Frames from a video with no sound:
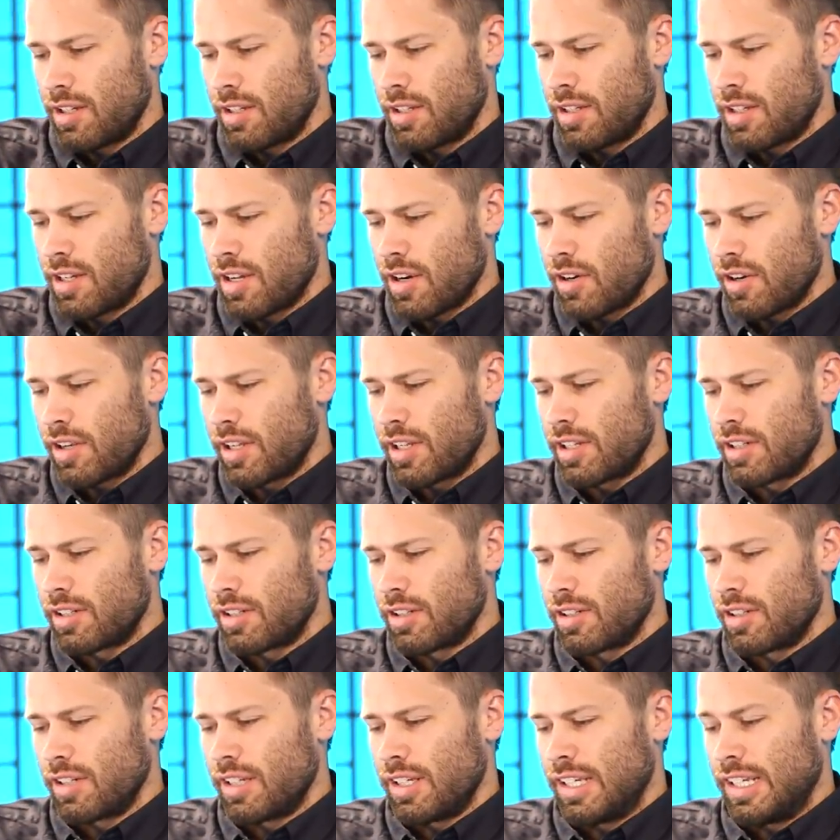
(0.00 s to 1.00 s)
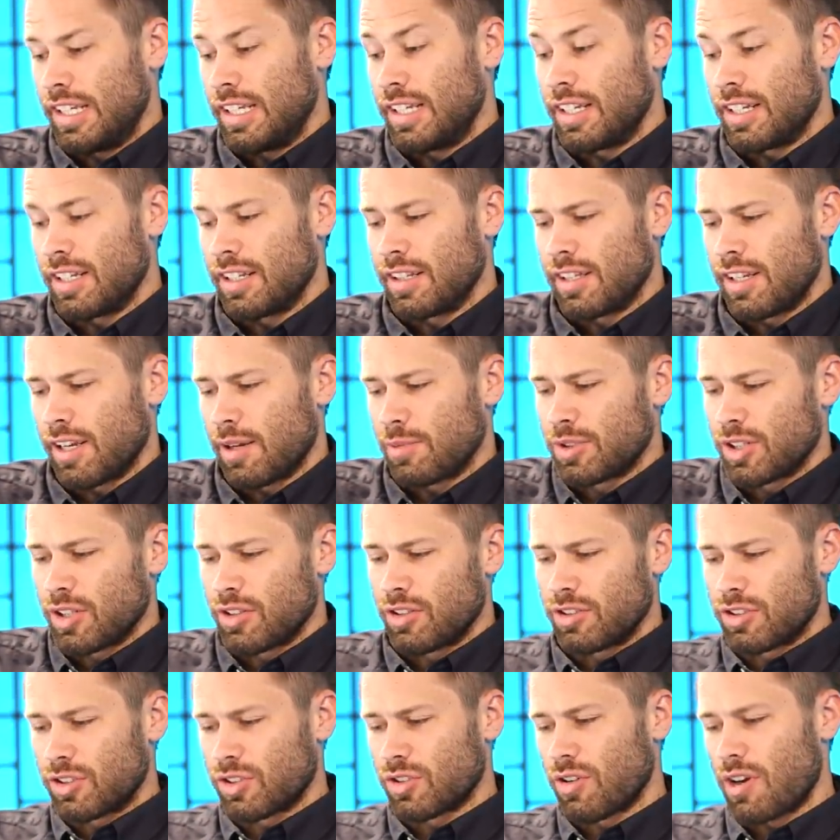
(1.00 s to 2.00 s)
Gary, he in the episode
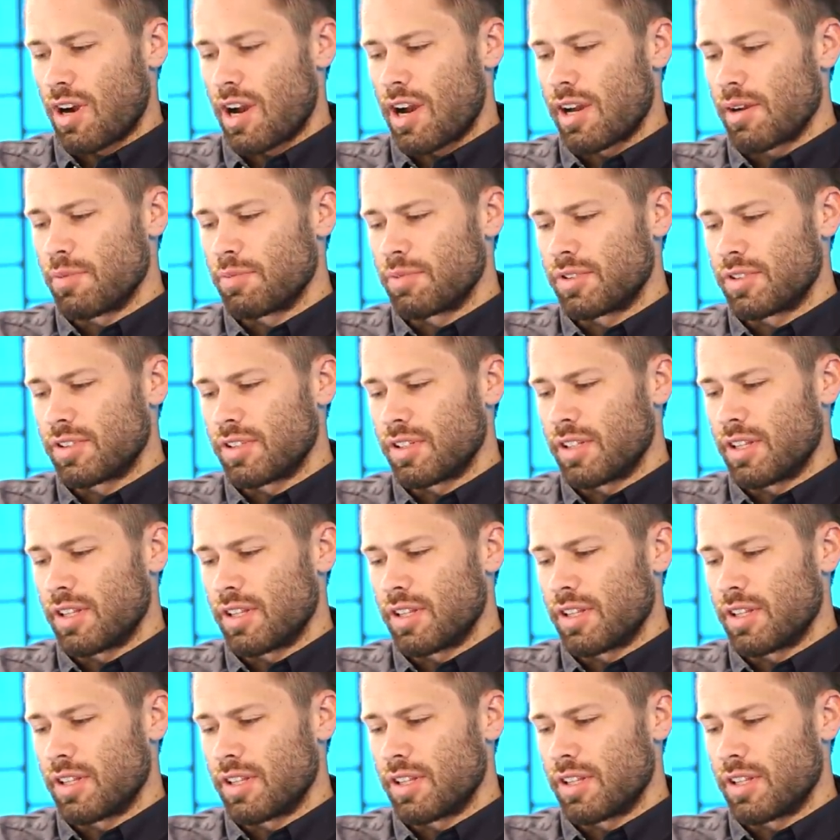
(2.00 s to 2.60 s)
describes